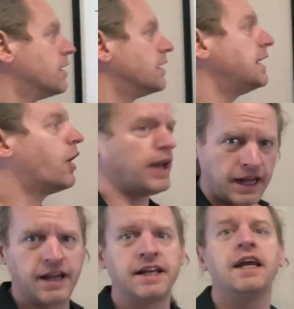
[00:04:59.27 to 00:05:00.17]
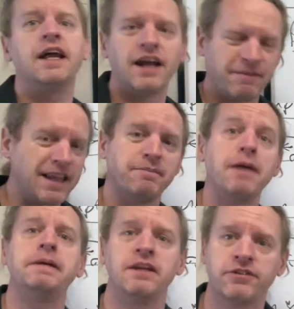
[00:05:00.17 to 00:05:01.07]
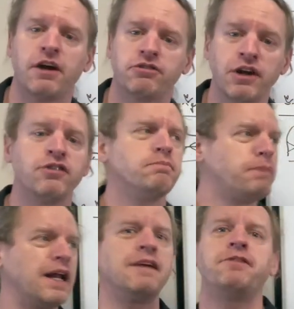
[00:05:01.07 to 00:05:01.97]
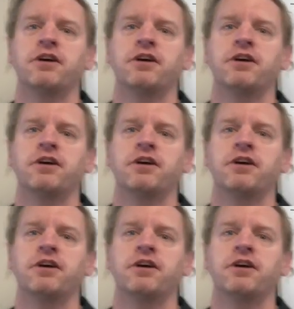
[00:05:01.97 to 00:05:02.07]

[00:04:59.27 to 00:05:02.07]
Now, and, and again, I mean, that might be an exaggeration, but if you